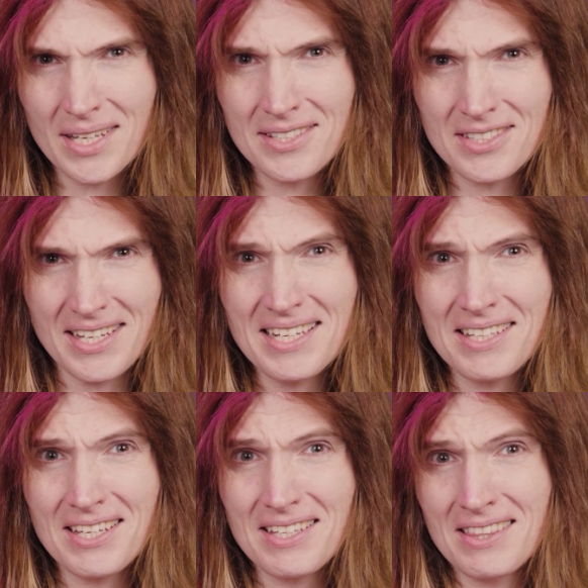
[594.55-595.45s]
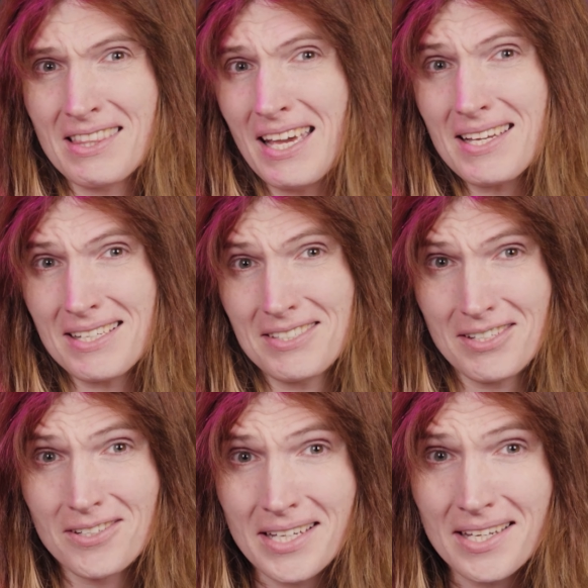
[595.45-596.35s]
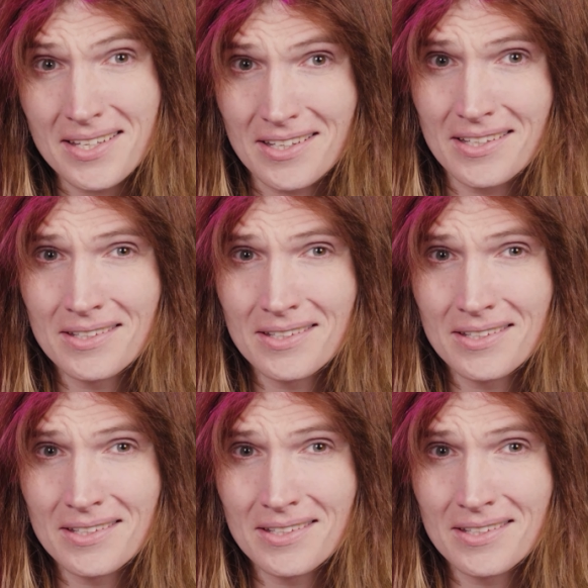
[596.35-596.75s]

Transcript: against anything they consider kinky?